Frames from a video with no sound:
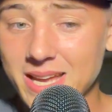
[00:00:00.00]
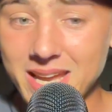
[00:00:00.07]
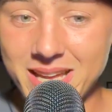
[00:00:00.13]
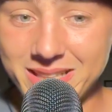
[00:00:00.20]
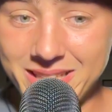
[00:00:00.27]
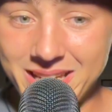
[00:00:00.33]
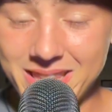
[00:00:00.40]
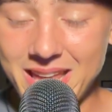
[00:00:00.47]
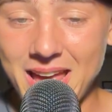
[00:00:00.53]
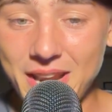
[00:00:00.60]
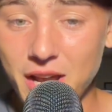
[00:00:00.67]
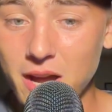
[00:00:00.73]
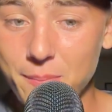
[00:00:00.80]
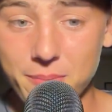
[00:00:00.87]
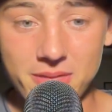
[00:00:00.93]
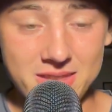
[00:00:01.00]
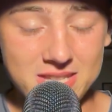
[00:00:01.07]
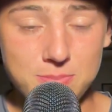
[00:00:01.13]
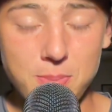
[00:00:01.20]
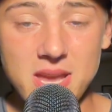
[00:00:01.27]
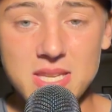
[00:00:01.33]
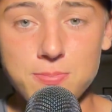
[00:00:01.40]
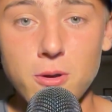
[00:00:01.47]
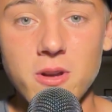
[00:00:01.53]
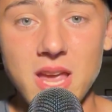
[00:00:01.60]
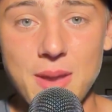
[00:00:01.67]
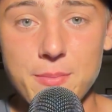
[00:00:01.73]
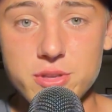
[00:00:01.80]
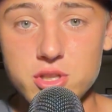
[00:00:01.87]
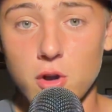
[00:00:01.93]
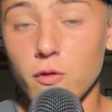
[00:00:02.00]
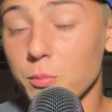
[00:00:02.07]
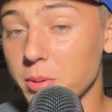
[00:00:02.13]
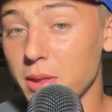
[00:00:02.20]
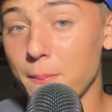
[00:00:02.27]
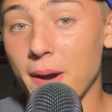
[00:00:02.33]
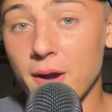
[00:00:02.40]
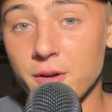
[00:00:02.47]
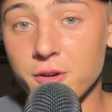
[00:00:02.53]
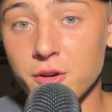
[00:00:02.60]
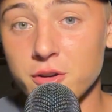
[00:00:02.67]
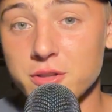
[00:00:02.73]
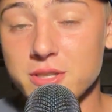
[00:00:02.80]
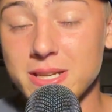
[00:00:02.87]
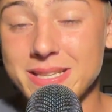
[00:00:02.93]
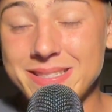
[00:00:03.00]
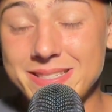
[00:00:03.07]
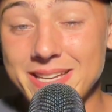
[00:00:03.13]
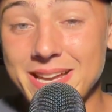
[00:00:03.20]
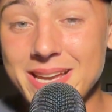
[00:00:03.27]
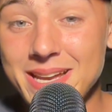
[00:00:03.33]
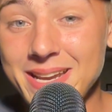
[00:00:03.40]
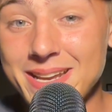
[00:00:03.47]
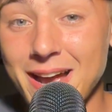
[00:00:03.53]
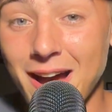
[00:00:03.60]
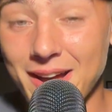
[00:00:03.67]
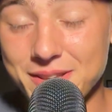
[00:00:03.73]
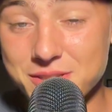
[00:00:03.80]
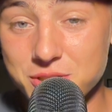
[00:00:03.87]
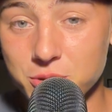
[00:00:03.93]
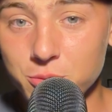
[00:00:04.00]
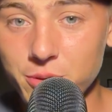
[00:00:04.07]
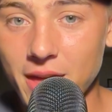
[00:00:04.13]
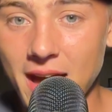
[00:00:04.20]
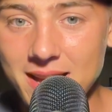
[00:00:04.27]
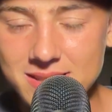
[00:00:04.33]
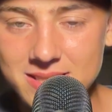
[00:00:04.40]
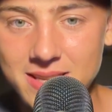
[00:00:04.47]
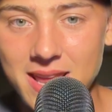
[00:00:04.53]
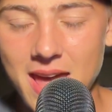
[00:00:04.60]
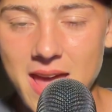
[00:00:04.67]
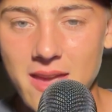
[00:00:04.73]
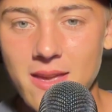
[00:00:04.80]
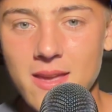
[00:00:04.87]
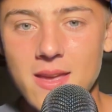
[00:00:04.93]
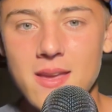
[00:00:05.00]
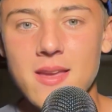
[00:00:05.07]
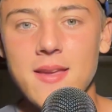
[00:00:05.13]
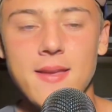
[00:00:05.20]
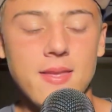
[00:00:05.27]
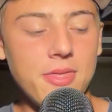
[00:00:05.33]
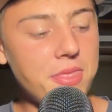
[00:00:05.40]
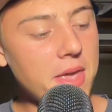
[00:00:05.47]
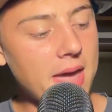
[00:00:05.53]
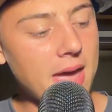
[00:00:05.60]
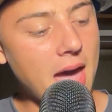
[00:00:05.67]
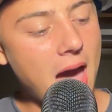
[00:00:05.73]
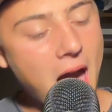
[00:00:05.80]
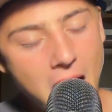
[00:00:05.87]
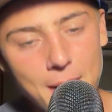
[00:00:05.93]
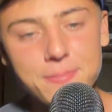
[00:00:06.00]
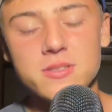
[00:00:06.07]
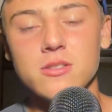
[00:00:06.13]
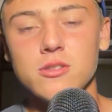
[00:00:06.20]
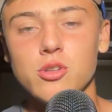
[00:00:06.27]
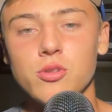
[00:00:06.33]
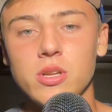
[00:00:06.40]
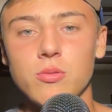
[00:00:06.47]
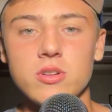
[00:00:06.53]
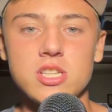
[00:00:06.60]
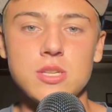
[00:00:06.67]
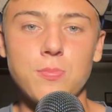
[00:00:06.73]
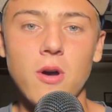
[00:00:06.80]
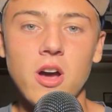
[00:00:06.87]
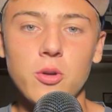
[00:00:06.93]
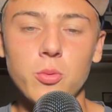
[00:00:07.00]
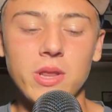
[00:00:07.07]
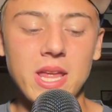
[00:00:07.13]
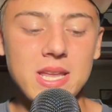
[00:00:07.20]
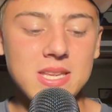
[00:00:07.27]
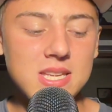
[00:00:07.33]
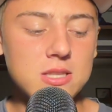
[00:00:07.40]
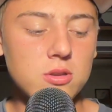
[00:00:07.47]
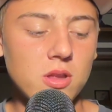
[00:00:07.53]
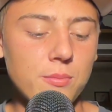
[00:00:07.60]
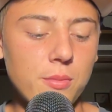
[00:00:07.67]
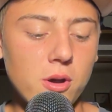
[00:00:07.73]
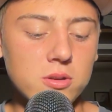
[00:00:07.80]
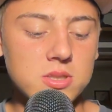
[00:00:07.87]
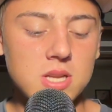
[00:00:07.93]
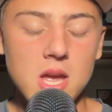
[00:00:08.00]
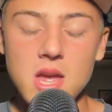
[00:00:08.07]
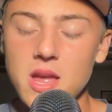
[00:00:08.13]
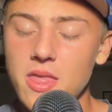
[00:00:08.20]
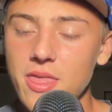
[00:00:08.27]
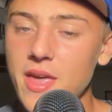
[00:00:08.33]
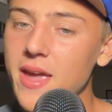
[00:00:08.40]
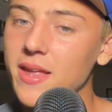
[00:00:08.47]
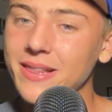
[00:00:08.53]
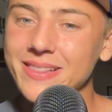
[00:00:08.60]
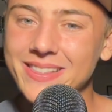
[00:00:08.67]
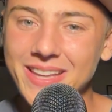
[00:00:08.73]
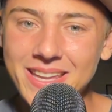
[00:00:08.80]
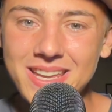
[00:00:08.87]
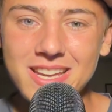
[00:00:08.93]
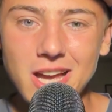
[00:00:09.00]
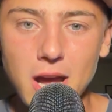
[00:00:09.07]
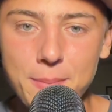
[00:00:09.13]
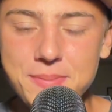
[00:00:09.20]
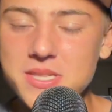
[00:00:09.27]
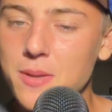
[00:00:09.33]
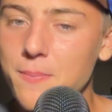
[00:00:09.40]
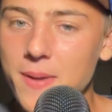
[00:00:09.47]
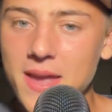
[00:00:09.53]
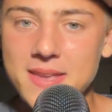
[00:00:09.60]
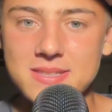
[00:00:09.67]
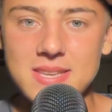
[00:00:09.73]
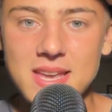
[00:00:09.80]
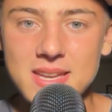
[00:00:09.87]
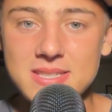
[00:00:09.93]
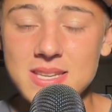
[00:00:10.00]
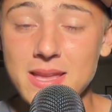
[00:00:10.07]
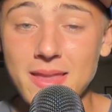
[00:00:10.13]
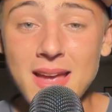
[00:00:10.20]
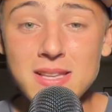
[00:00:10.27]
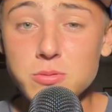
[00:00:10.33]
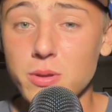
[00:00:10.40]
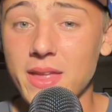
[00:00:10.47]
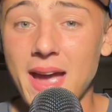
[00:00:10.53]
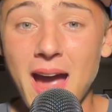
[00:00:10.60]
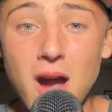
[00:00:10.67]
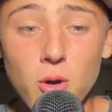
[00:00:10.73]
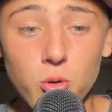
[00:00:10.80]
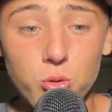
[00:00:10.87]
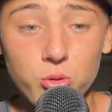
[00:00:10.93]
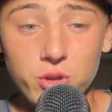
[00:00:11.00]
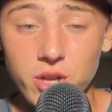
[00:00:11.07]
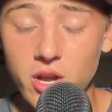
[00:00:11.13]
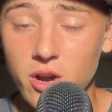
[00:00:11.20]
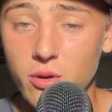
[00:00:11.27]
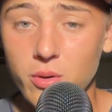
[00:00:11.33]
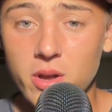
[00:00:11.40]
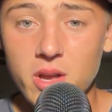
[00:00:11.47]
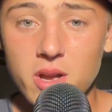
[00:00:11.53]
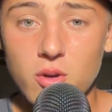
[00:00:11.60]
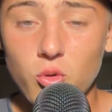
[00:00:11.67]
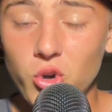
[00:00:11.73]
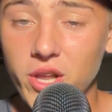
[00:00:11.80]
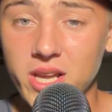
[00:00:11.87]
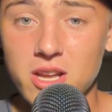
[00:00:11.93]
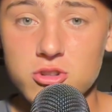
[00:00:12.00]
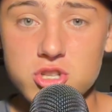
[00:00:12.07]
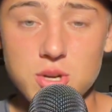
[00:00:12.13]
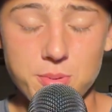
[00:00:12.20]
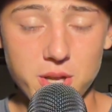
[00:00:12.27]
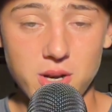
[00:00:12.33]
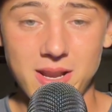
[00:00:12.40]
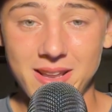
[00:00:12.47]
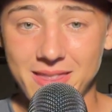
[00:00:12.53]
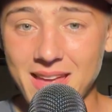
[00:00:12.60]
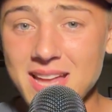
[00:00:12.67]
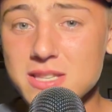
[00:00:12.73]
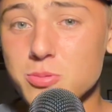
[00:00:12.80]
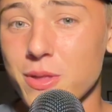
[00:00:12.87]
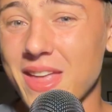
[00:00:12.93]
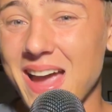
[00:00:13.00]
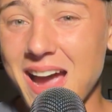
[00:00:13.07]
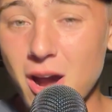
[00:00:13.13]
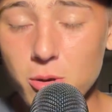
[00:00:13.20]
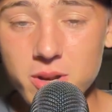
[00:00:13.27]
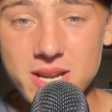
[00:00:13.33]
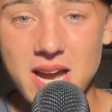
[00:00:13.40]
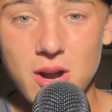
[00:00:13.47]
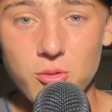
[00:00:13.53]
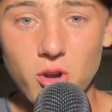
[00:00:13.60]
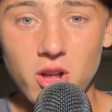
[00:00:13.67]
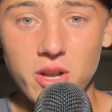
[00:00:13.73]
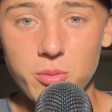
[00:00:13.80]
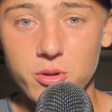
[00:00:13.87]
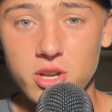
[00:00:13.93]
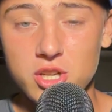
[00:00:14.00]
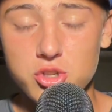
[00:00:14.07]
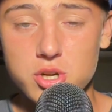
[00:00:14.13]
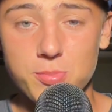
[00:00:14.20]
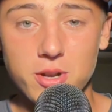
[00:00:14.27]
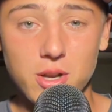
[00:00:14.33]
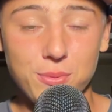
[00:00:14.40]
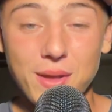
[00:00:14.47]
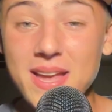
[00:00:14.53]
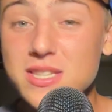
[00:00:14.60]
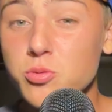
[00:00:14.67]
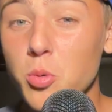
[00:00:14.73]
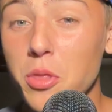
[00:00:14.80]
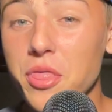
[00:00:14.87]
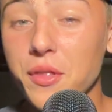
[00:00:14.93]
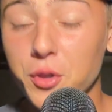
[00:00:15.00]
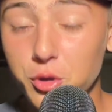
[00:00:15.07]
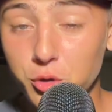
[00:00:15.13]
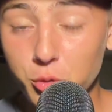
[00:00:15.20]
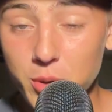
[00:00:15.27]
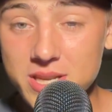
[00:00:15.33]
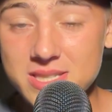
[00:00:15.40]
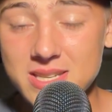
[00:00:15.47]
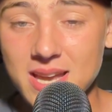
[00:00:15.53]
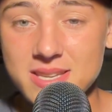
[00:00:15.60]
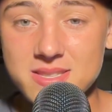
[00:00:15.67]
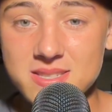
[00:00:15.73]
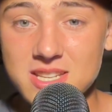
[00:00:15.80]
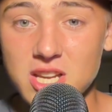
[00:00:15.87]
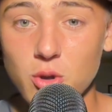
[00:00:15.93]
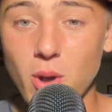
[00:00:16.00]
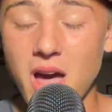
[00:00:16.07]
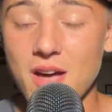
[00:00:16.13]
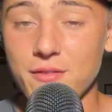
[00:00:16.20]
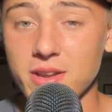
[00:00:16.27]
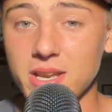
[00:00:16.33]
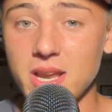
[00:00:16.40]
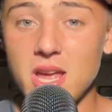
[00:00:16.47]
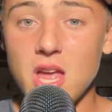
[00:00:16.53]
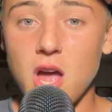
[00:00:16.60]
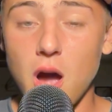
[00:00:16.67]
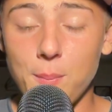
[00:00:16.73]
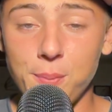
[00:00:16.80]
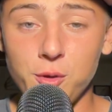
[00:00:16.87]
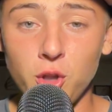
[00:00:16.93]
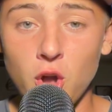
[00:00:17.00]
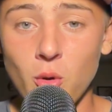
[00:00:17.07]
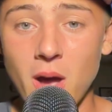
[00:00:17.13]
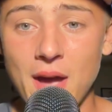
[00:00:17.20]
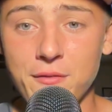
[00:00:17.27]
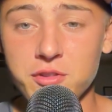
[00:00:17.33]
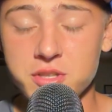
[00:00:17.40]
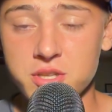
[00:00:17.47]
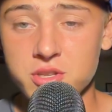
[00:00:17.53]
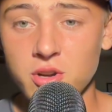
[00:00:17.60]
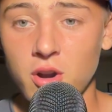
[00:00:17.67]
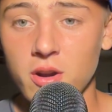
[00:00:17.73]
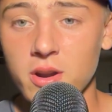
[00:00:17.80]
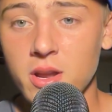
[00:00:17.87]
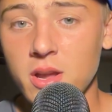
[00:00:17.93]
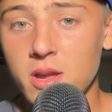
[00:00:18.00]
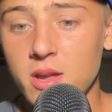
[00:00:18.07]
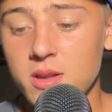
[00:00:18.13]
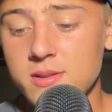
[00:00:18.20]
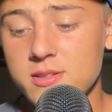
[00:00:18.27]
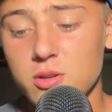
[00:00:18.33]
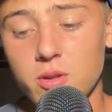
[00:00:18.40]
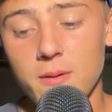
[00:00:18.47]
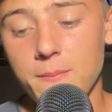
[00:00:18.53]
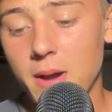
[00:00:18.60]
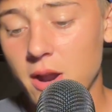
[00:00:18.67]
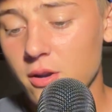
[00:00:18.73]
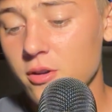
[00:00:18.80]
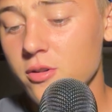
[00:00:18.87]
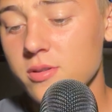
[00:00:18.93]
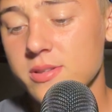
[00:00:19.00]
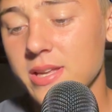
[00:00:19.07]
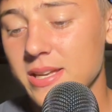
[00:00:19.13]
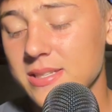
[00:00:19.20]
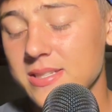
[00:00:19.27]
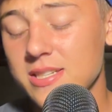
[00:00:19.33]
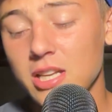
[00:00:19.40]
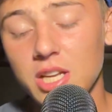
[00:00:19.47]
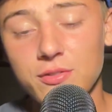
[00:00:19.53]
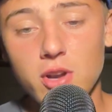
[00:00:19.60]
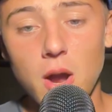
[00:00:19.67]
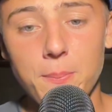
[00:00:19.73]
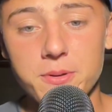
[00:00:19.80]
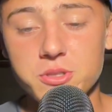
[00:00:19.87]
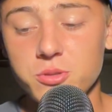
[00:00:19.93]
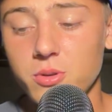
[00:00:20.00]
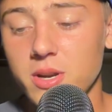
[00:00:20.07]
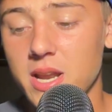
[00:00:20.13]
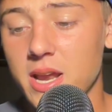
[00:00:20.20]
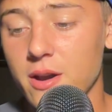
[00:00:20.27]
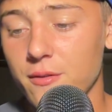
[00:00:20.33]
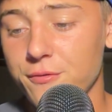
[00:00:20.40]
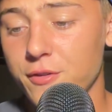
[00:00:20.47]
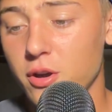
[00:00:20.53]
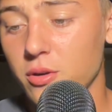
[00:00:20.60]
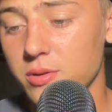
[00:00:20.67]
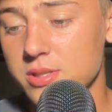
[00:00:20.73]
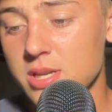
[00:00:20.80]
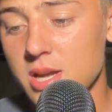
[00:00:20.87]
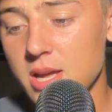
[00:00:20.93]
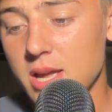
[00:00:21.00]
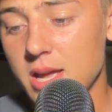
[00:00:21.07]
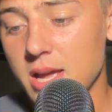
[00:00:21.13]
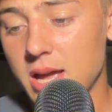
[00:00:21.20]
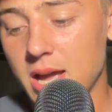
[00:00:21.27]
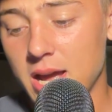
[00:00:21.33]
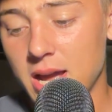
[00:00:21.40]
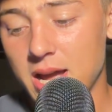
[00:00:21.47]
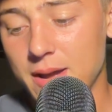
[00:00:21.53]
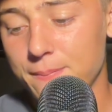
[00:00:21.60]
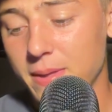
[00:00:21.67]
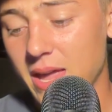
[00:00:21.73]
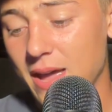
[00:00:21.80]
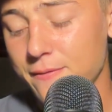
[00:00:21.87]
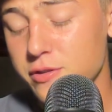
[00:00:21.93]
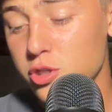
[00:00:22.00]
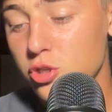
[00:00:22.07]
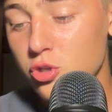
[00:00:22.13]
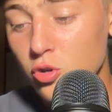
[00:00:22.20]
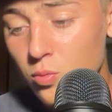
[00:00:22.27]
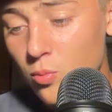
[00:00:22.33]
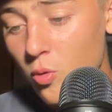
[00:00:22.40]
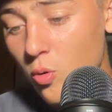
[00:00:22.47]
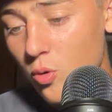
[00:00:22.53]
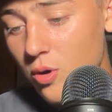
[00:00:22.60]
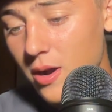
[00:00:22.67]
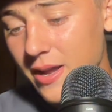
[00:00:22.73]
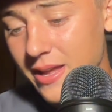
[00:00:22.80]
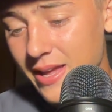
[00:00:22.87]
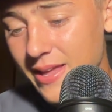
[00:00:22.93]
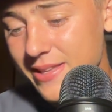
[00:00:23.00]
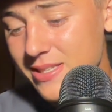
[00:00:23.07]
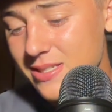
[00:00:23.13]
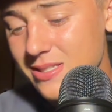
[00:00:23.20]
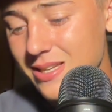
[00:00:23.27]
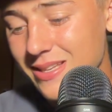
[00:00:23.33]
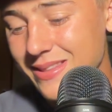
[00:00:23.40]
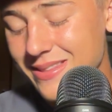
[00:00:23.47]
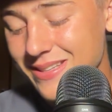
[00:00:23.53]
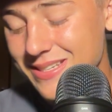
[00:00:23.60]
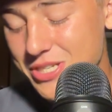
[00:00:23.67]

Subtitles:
Clean that up. This baseball game is over. But the Mariners did not do that today. They absolutely respond when they need to the most. They link up some base hits, and that's without Julio really contributing. That's without Cal Raleigh contributing. That's with Luis Castillo having a below-average start. So the Mariners, they still have an opportunity here, folks. They have two more against the